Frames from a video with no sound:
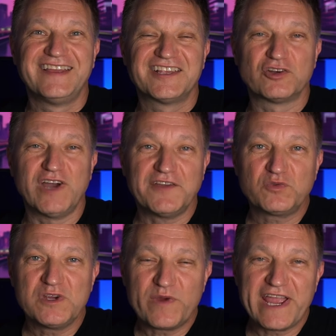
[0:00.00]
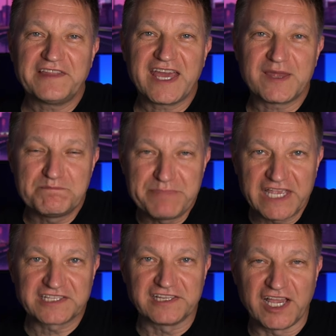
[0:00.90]
So after we ran that
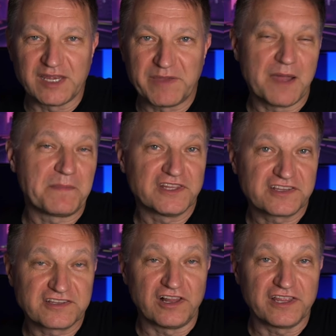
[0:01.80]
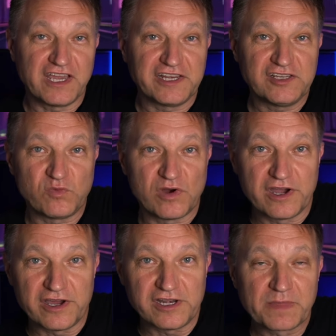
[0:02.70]
baseline map, and this is all in
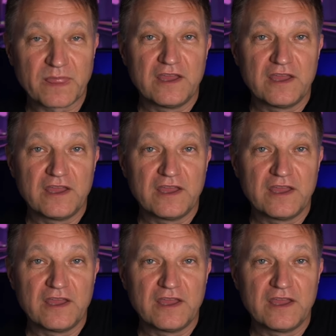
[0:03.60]
91,